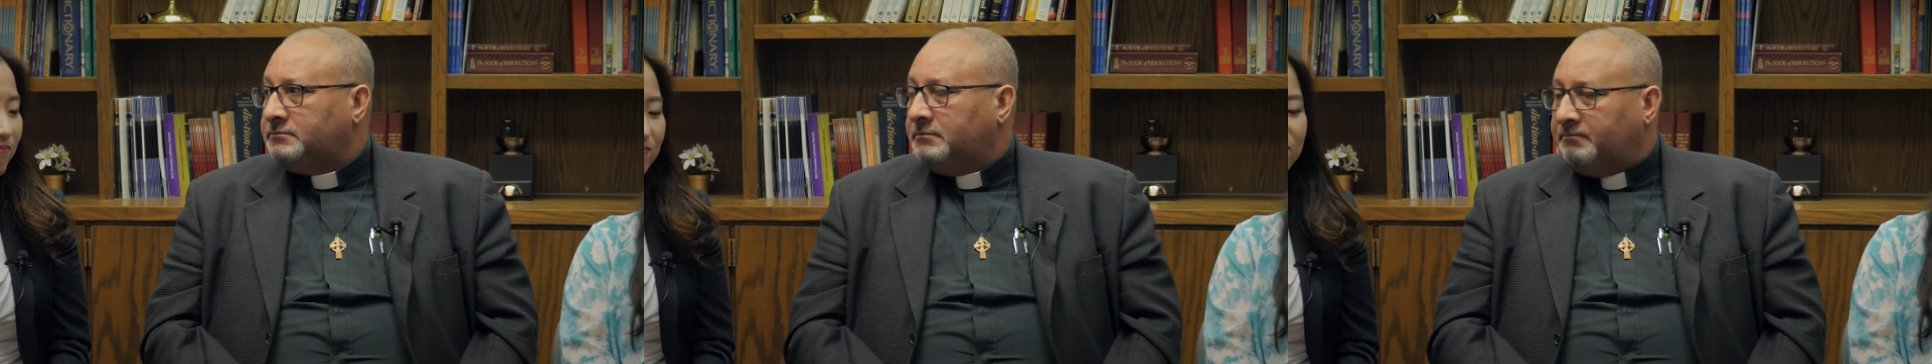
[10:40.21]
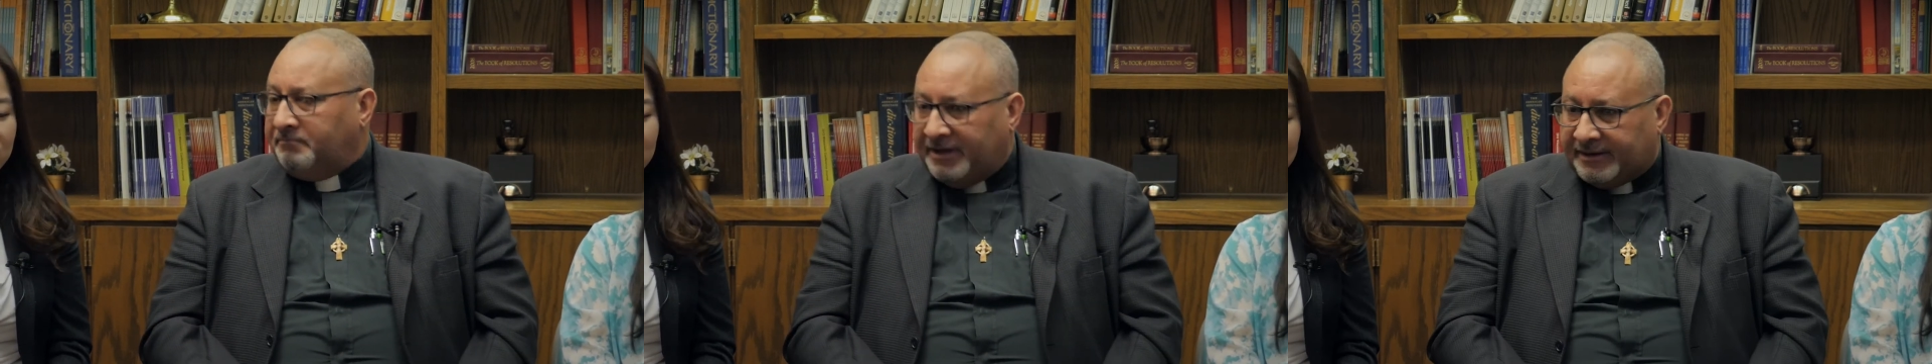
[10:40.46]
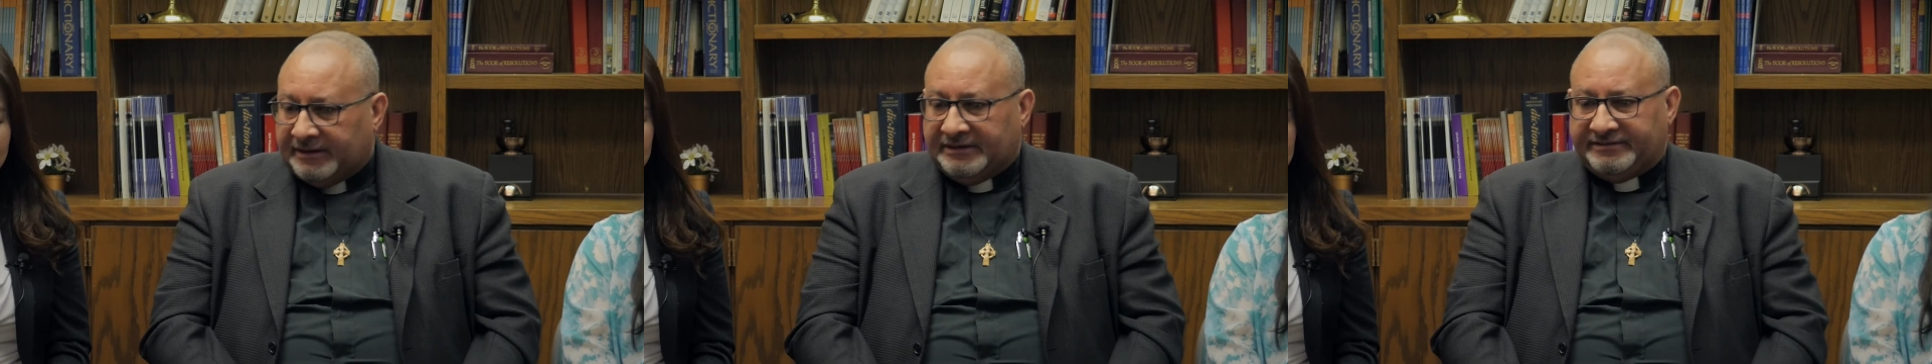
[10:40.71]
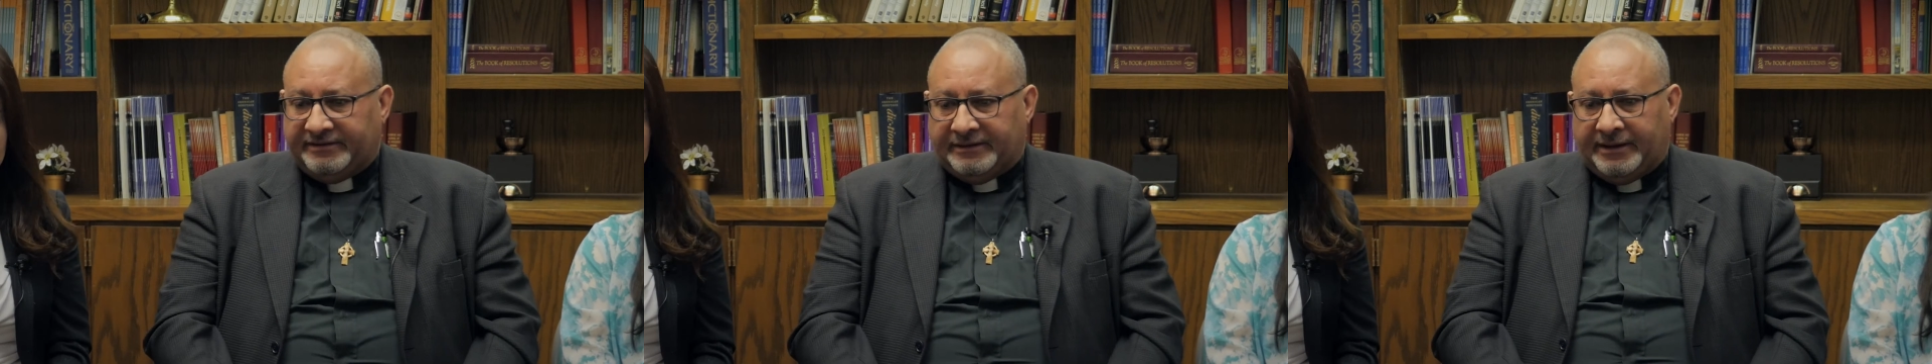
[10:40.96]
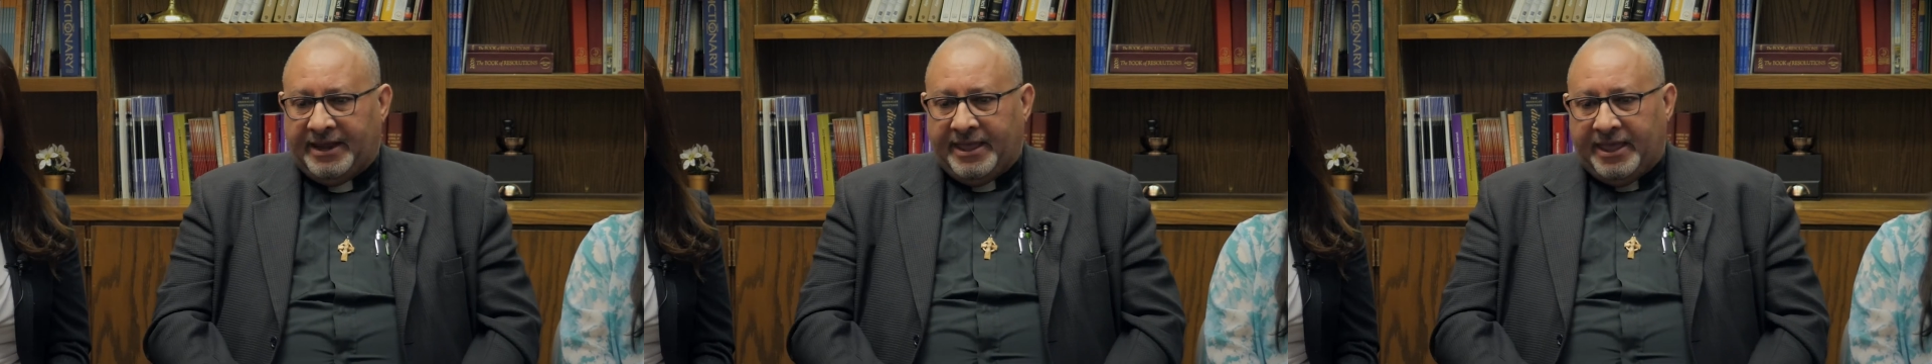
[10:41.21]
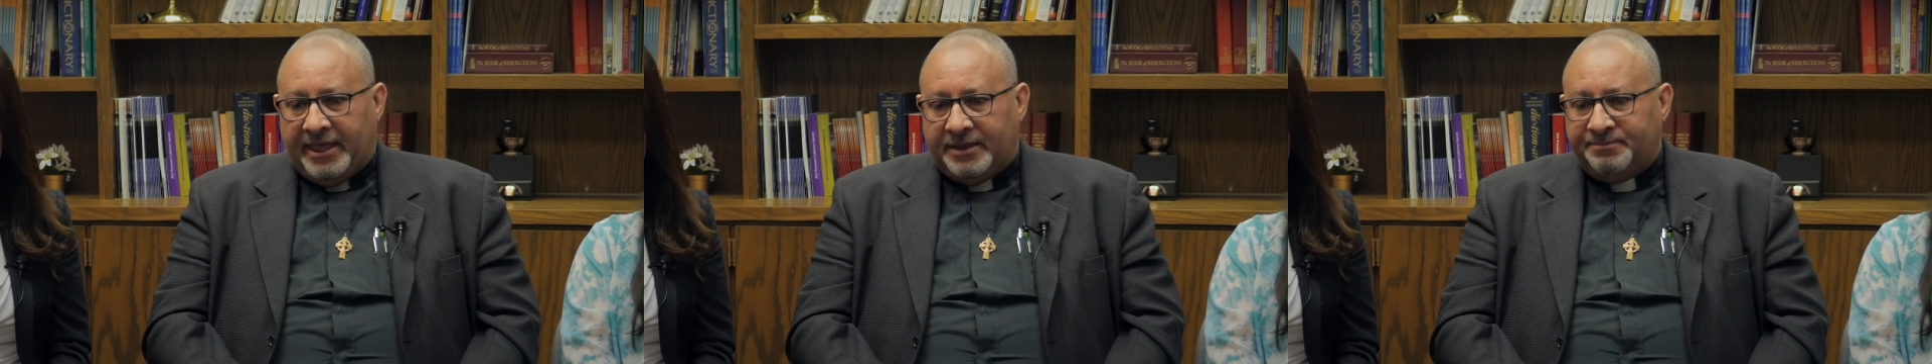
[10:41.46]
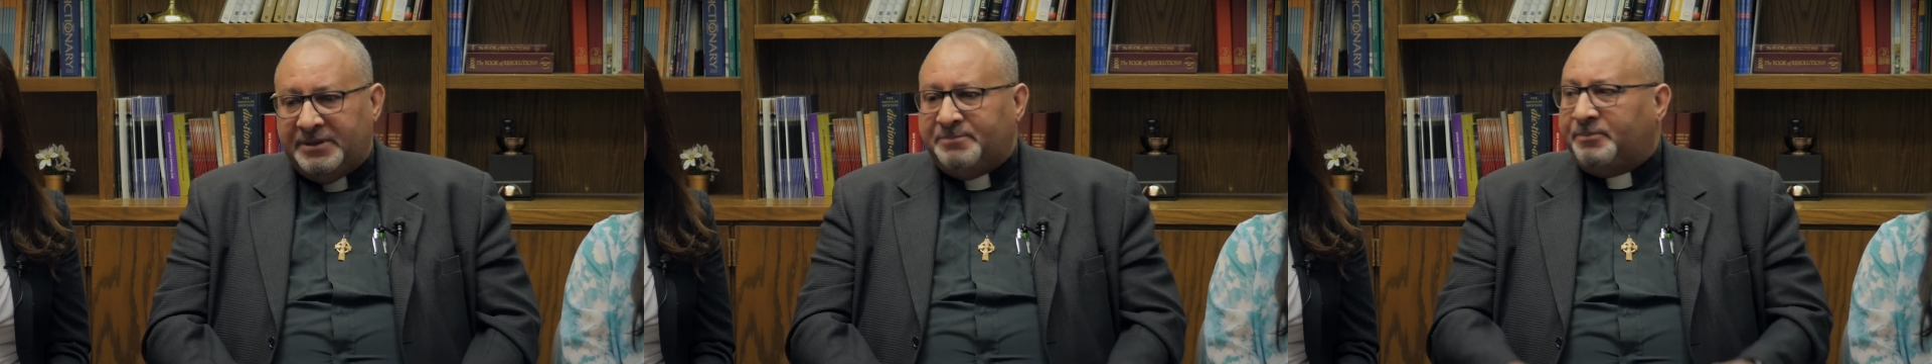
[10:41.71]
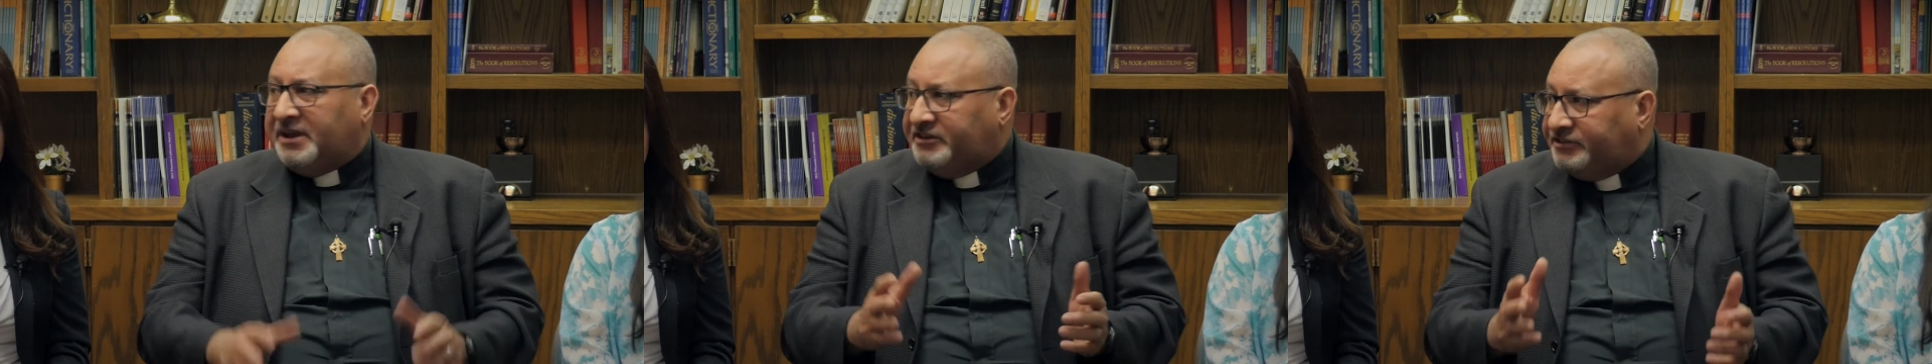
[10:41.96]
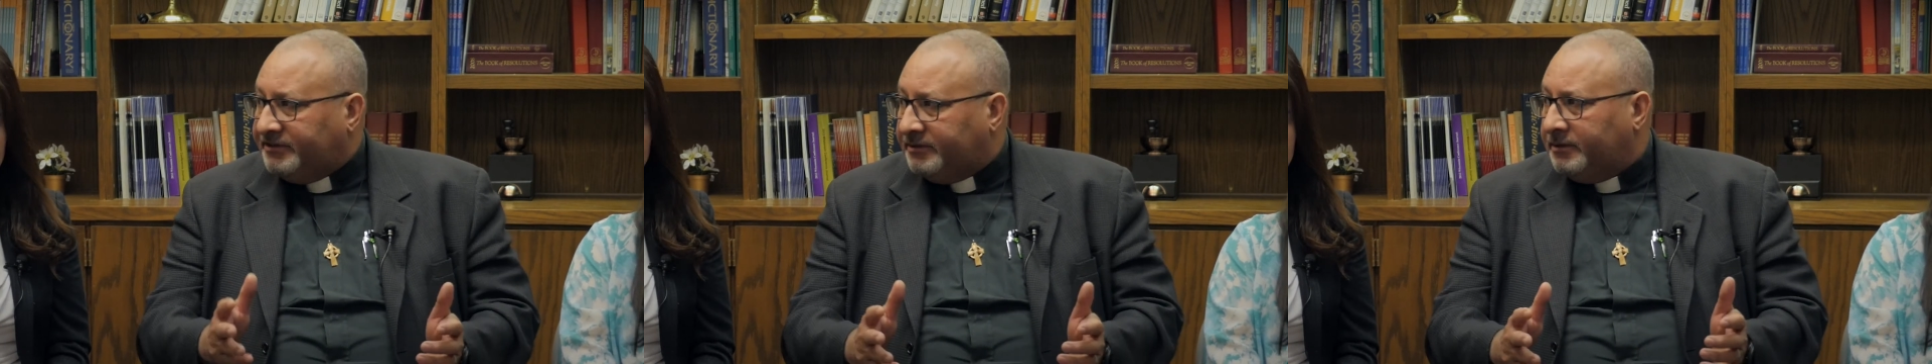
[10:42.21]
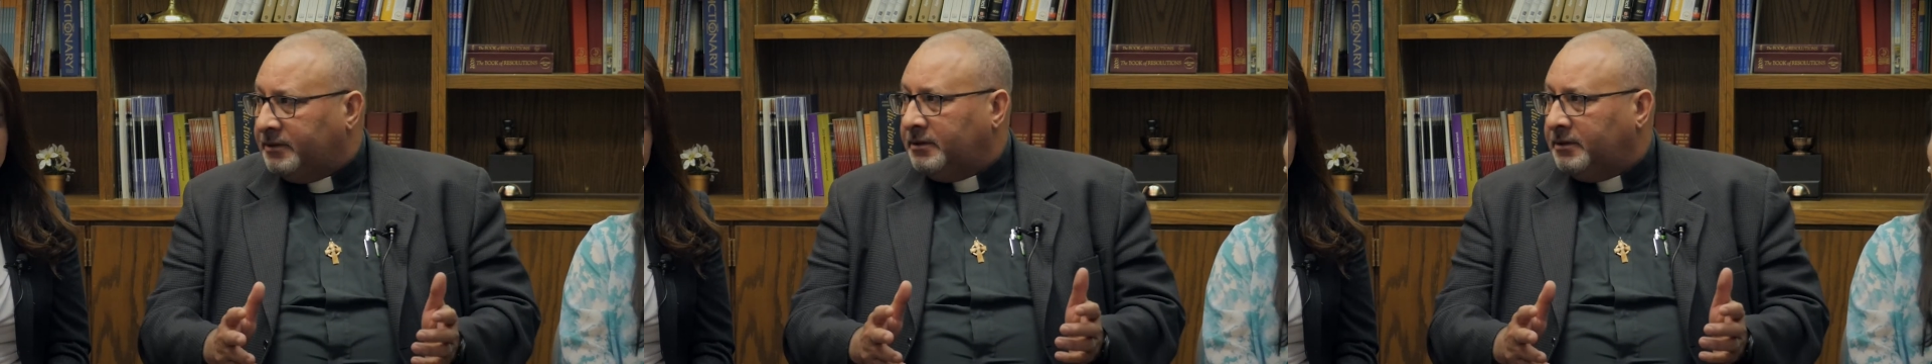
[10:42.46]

and be patient,